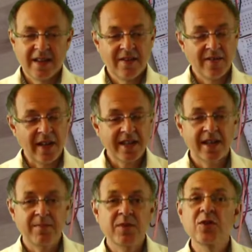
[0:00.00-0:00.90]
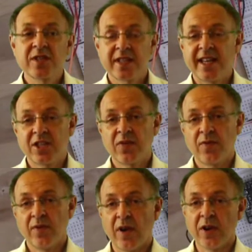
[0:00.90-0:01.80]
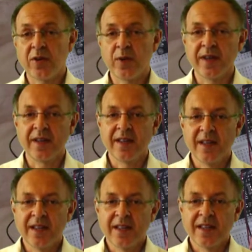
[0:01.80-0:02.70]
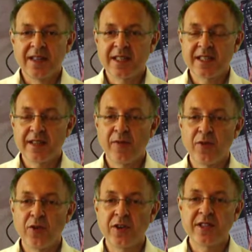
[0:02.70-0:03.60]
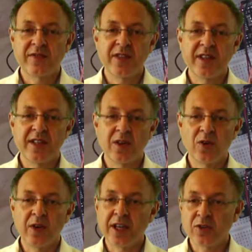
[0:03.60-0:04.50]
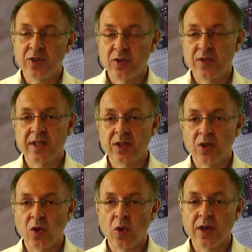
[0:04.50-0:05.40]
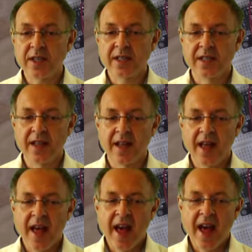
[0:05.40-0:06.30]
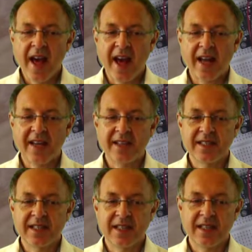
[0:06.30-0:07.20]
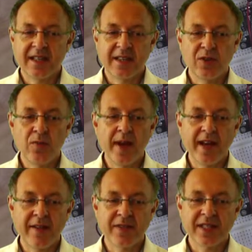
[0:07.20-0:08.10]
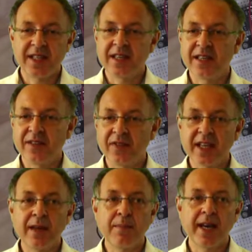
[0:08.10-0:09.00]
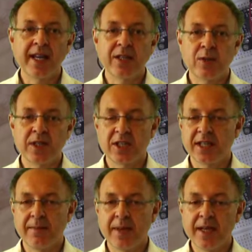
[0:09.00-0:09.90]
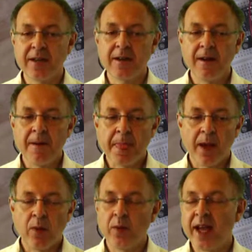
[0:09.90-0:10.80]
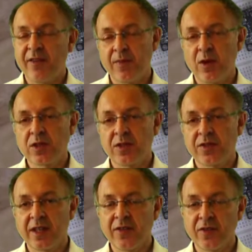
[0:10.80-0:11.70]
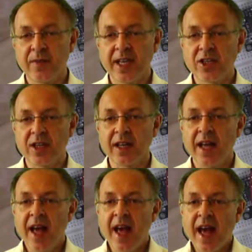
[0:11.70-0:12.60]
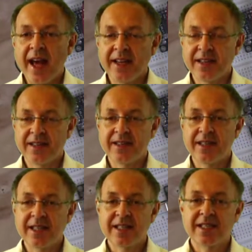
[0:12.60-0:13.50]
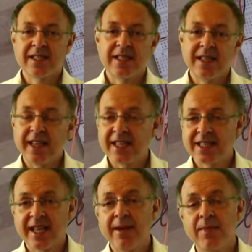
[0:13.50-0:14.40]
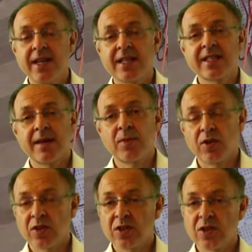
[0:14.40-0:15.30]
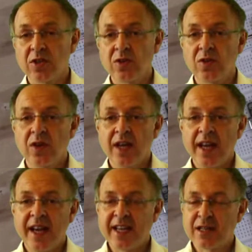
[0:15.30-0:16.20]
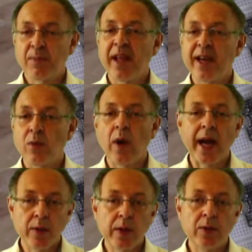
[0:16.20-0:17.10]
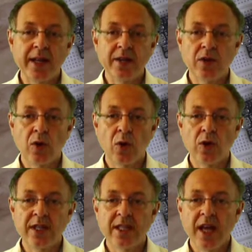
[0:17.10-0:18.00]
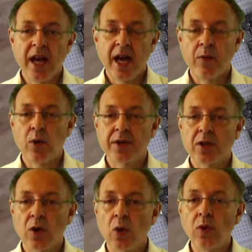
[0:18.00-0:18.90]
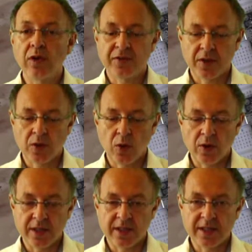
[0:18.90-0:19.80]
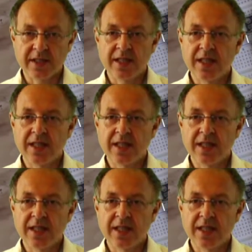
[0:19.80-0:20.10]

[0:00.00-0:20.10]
Welcome to Sketching with Hardware. This is the first video introducing the course, and you may have seen the wiki page, which is up here, where we have most of the information. And in the next 10 minutes, I'm going to explain why we run the course and what the goal of the course is.